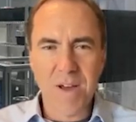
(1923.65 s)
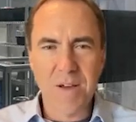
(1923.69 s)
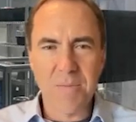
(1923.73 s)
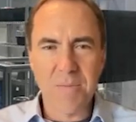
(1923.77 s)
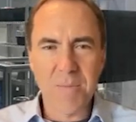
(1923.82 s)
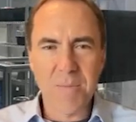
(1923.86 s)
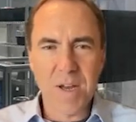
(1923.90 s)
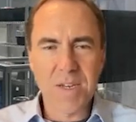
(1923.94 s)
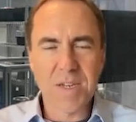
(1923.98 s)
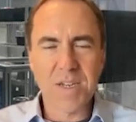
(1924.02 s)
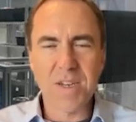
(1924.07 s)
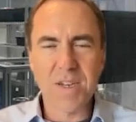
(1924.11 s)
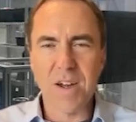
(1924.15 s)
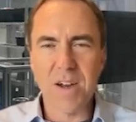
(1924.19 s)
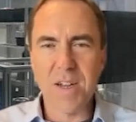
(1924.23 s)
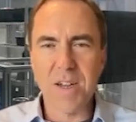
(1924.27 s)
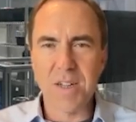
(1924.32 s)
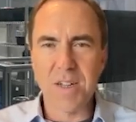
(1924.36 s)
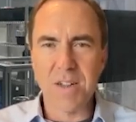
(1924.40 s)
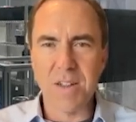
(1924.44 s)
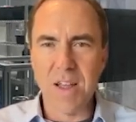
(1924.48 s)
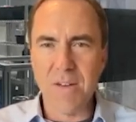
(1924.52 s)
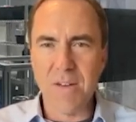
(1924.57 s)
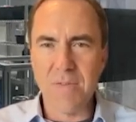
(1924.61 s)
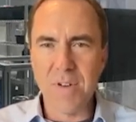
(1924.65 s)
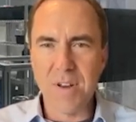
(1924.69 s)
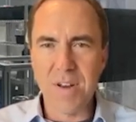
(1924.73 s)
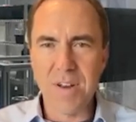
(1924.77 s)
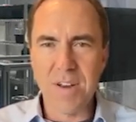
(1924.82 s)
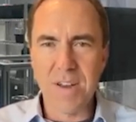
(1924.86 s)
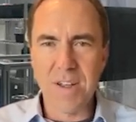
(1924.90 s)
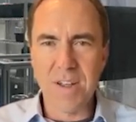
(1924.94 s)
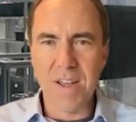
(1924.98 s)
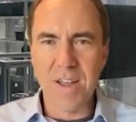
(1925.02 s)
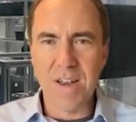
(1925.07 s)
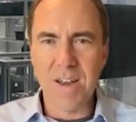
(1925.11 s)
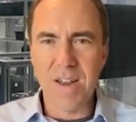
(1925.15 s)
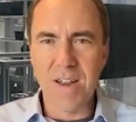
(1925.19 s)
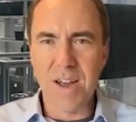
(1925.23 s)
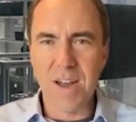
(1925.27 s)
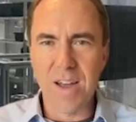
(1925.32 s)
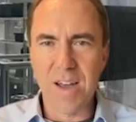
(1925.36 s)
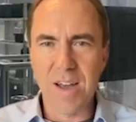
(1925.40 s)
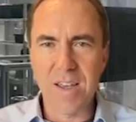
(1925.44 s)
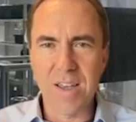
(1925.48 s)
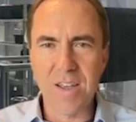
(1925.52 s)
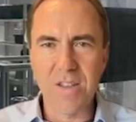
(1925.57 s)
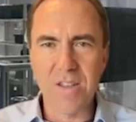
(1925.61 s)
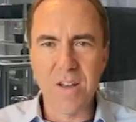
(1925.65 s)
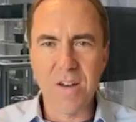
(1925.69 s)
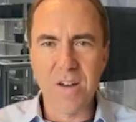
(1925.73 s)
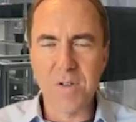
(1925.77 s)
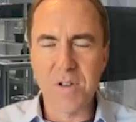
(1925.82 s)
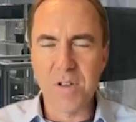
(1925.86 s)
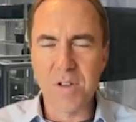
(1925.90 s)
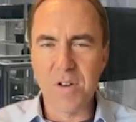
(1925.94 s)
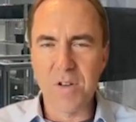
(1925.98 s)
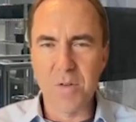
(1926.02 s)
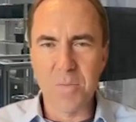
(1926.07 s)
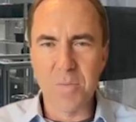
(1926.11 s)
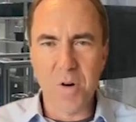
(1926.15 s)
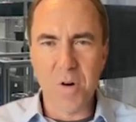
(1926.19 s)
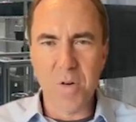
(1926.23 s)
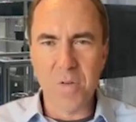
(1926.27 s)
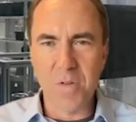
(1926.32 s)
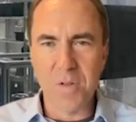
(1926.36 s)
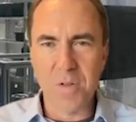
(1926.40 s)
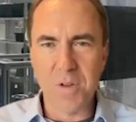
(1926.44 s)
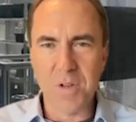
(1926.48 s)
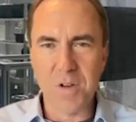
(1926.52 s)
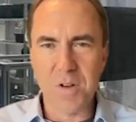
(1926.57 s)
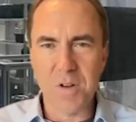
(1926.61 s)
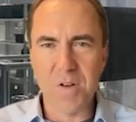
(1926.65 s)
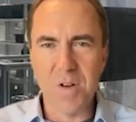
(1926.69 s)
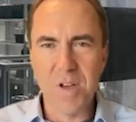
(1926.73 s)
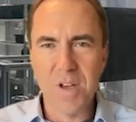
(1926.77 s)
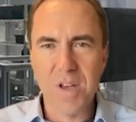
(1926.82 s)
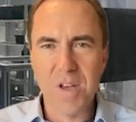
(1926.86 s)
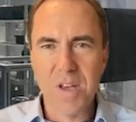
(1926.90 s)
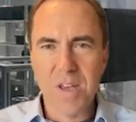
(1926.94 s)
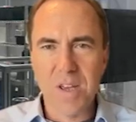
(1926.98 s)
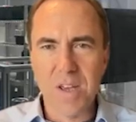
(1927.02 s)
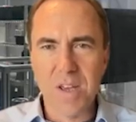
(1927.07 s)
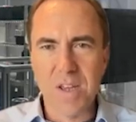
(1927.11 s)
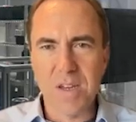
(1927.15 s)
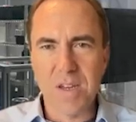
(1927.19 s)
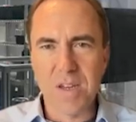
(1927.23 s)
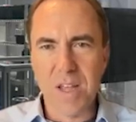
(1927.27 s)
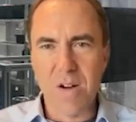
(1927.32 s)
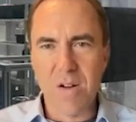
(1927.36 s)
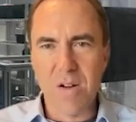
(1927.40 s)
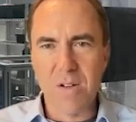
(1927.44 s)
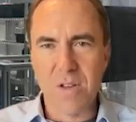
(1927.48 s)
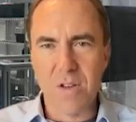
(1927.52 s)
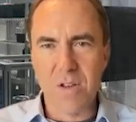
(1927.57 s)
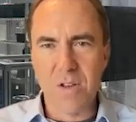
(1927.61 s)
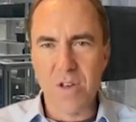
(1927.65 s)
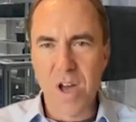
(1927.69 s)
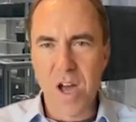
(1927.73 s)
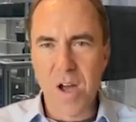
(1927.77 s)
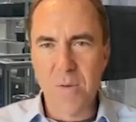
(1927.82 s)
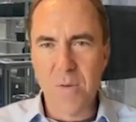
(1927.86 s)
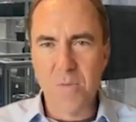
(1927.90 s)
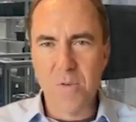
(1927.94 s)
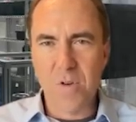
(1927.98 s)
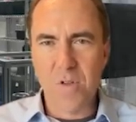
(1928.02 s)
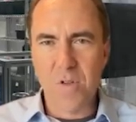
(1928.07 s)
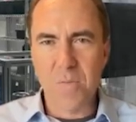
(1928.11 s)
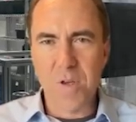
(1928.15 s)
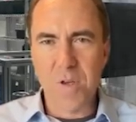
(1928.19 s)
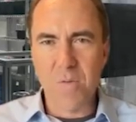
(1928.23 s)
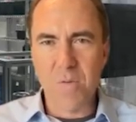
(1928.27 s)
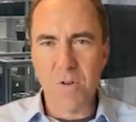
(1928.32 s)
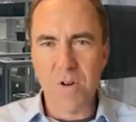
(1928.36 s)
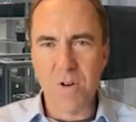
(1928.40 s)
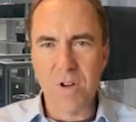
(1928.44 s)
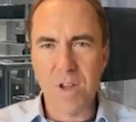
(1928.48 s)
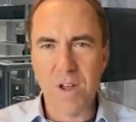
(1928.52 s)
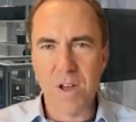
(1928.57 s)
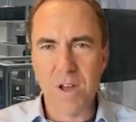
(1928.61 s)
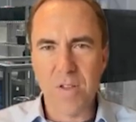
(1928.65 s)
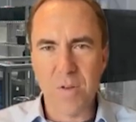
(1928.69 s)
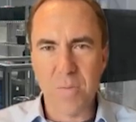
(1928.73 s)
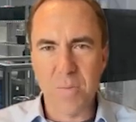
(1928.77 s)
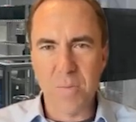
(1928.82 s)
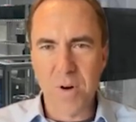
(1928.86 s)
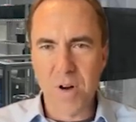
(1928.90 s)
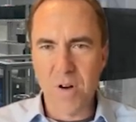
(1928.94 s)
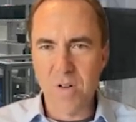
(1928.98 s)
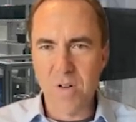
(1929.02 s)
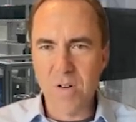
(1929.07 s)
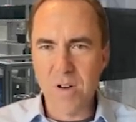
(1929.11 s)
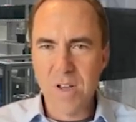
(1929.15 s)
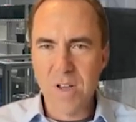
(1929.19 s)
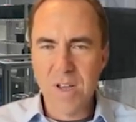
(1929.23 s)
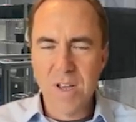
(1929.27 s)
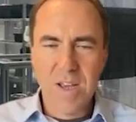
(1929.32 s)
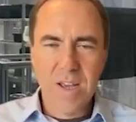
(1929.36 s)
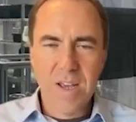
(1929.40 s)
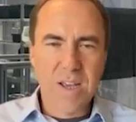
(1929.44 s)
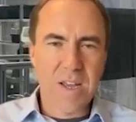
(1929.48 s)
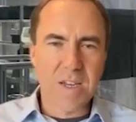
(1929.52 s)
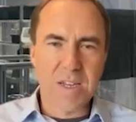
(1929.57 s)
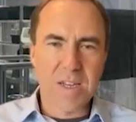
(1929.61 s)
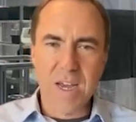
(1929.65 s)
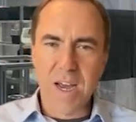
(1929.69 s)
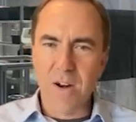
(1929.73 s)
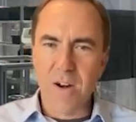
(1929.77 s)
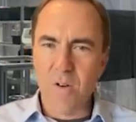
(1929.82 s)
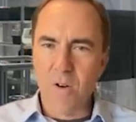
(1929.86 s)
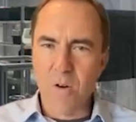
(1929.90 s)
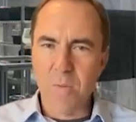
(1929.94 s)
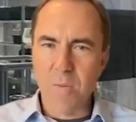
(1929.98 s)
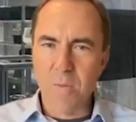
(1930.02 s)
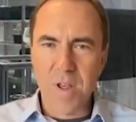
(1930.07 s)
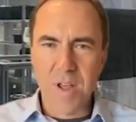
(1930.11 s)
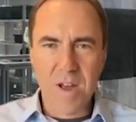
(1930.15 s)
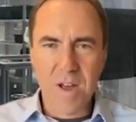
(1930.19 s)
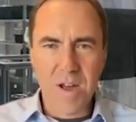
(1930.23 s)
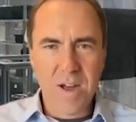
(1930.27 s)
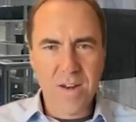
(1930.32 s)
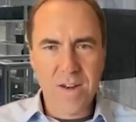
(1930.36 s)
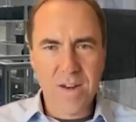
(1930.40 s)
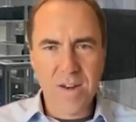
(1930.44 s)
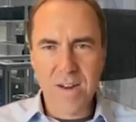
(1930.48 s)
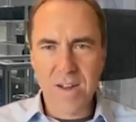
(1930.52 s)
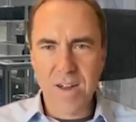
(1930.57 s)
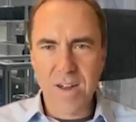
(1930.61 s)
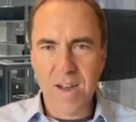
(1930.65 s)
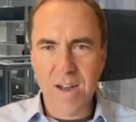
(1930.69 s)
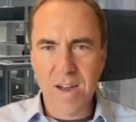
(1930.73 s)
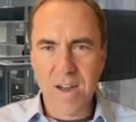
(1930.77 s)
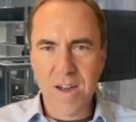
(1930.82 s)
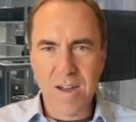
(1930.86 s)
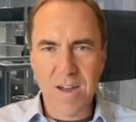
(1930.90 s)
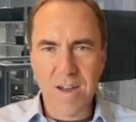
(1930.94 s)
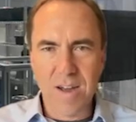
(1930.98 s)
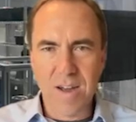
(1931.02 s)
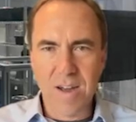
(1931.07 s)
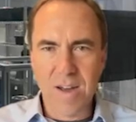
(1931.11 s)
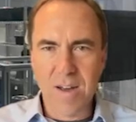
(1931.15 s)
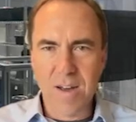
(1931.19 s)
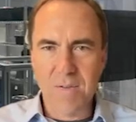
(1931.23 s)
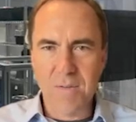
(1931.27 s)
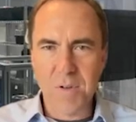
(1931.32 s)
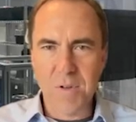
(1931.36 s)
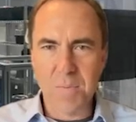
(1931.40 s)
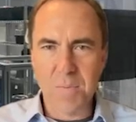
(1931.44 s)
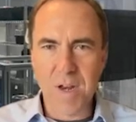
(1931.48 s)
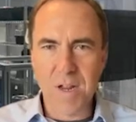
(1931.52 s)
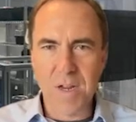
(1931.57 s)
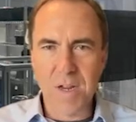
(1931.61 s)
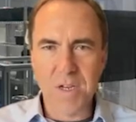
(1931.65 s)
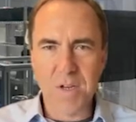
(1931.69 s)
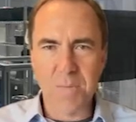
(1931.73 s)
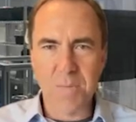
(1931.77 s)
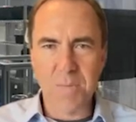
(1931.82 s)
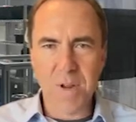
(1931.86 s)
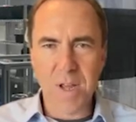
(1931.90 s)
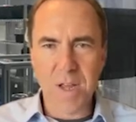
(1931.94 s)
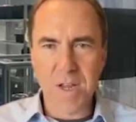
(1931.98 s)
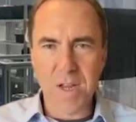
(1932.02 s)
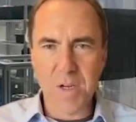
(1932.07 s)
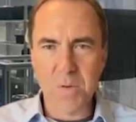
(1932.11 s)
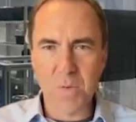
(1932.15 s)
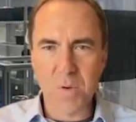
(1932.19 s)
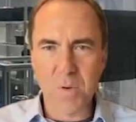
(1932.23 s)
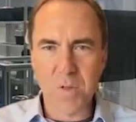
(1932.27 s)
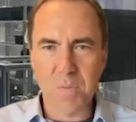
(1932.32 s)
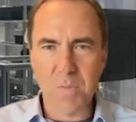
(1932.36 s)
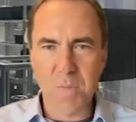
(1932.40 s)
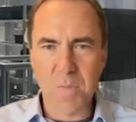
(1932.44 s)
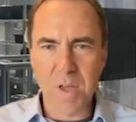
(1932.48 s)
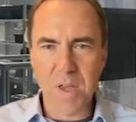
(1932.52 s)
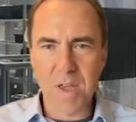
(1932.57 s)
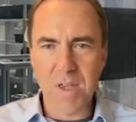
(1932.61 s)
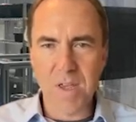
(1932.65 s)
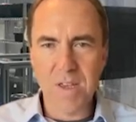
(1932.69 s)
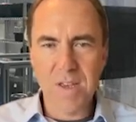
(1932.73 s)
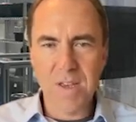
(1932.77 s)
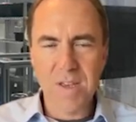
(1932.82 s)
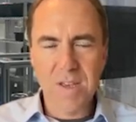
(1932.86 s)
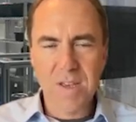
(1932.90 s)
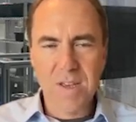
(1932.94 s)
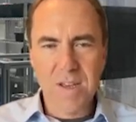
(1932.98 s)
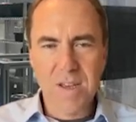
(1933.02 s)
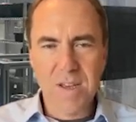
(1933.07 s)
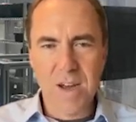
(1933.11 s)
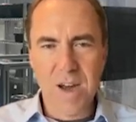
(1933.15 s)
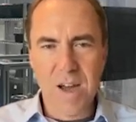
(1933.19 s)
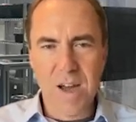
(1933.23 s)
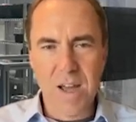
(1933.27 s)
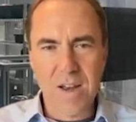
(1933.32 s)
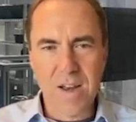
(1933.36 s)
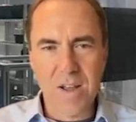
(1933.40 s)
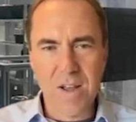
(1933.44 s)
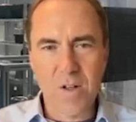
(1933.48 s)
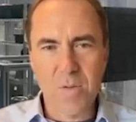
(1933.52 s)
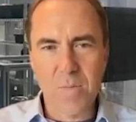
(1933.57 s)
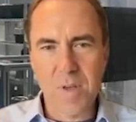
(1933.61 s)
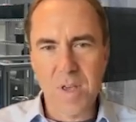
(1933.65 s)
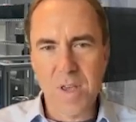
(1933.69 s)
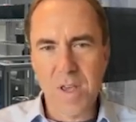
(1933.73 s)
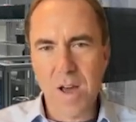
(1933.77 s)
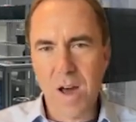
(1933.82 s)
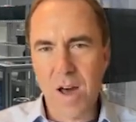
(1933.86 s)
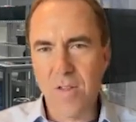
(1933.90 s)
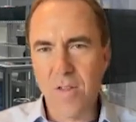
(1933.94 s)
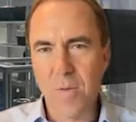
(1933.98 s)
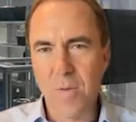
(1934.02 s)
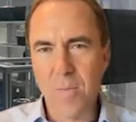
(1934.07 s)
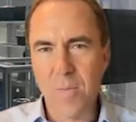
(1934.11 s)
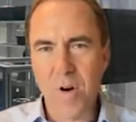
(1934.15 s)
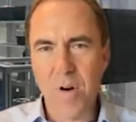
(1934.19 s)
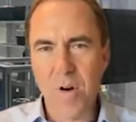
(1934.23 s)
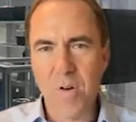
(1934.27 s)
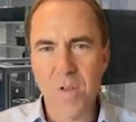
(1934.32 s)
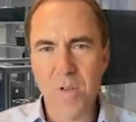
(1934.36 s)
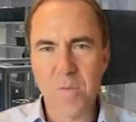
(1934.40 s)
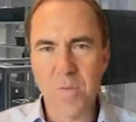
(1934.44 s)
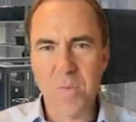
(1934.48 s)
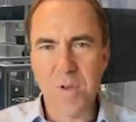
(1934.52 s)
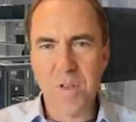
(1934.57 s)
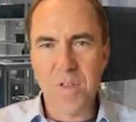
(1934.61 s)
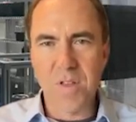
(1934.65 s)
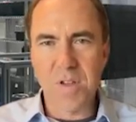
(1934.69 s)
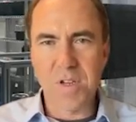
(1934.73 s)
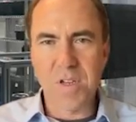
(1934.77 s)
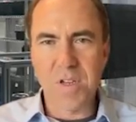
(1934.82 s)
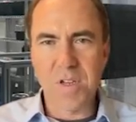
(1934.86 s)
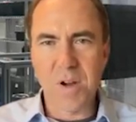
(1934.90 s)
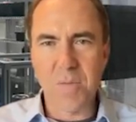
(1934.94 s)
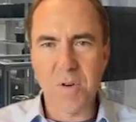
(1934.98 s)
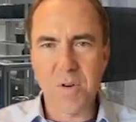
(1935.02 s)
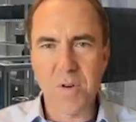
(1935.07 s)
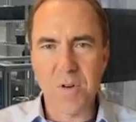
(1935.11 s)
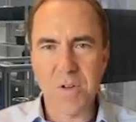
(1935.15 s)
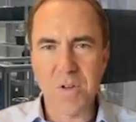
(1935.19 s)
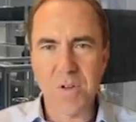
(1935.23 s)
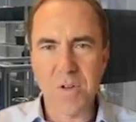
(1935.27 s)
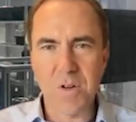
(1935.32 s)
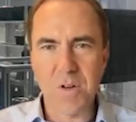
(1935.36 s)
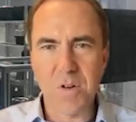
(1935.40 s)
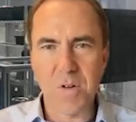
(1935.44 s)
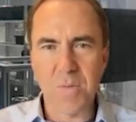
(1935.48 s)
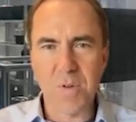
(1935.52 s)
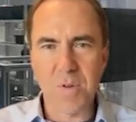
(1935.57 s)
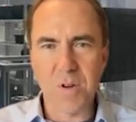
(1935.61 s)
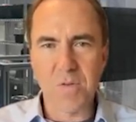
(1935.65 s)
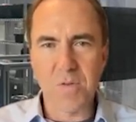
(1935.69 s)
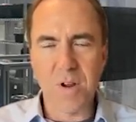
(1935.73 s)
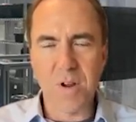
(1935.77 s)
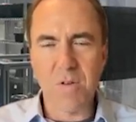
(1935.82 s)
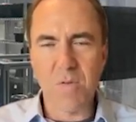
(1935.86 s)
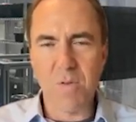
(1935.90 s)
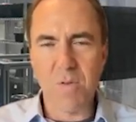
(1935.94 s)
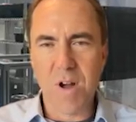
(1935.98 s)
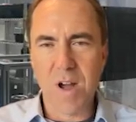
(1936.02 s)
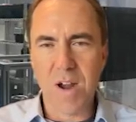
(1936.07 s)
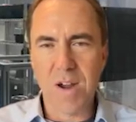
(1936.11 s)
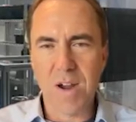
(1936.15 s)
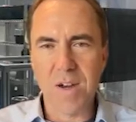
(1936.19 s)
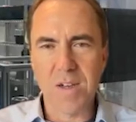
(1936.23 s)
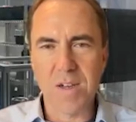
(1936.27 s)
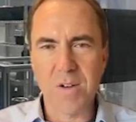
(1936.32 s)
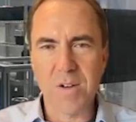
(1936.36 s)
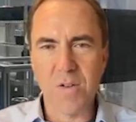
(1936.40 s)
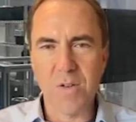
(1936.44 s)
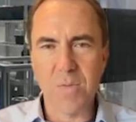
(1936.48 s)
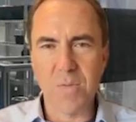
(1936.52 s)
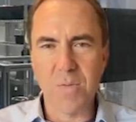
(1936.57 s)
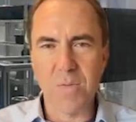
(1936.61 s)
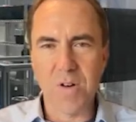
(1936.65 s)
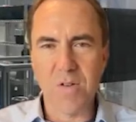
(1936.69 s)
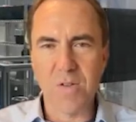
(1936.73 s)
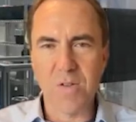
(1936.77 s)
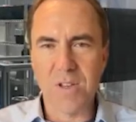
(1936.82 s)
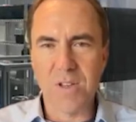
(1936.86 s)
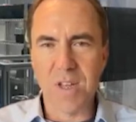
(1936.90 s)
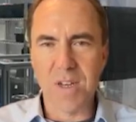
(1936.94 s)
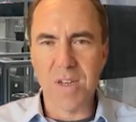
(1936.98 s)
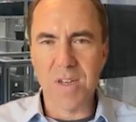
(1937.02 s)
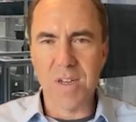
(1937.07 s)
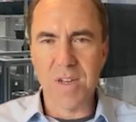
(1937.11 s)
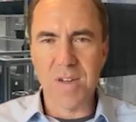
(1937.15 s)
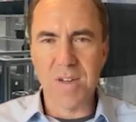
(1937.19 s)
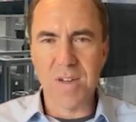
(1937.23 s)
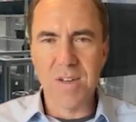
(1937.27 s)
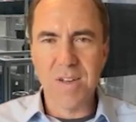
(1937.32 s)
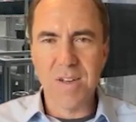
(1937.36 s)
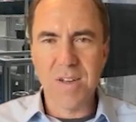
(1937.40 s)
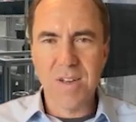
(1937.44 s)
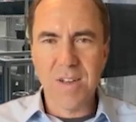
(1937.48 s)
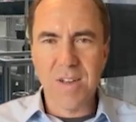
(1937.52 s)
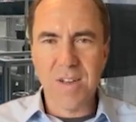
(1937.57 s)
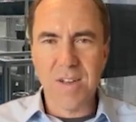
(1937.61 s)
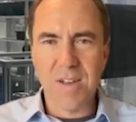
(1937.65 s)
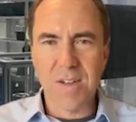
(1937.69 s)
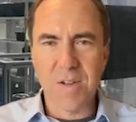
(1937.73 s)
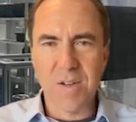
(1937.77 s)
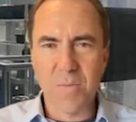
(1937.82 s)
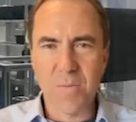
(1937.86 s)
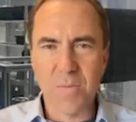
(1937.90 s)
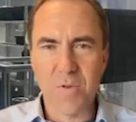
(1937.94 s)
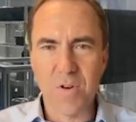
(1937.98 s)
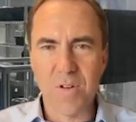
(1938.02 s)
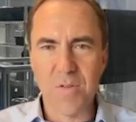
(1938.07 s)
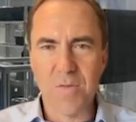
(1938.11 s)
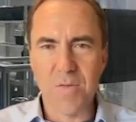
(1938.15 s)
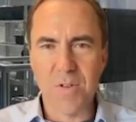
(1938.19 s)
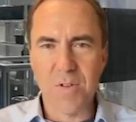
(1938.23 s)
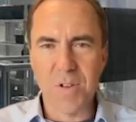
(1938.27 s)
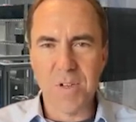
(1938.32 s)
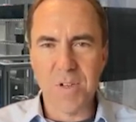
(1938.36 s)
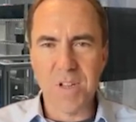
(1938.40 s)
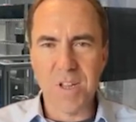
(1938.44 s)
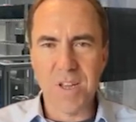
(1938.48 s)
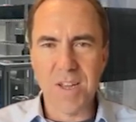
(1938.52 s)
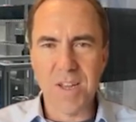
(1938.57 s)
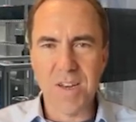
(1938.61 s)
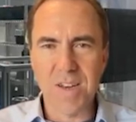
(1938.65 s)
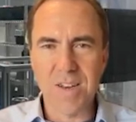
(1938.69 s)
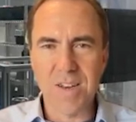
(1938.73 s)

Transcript: My son is 11 and he loves to do both. So he's there in the shop with me working on the boat. He's at Orbeon, spending some days with me. And he'll be on the boat with me this summer. So between rockets and old boats, that's a pretty full slate.